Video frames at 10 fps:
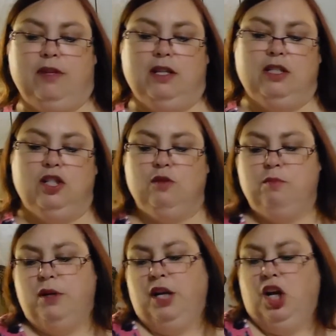this looks
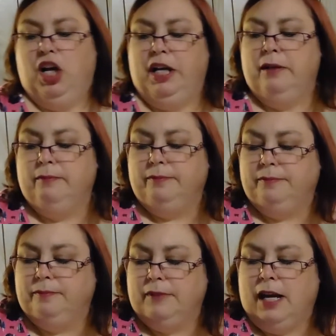pretty good.
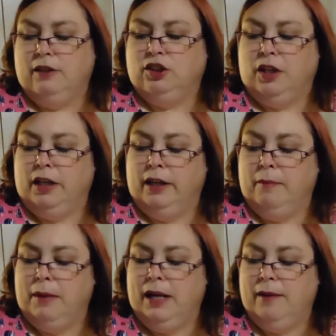I'll show you in
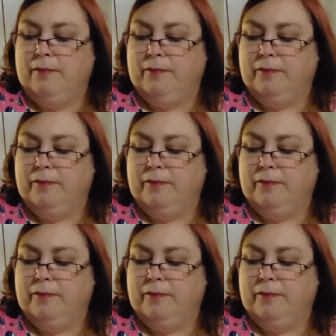a minute.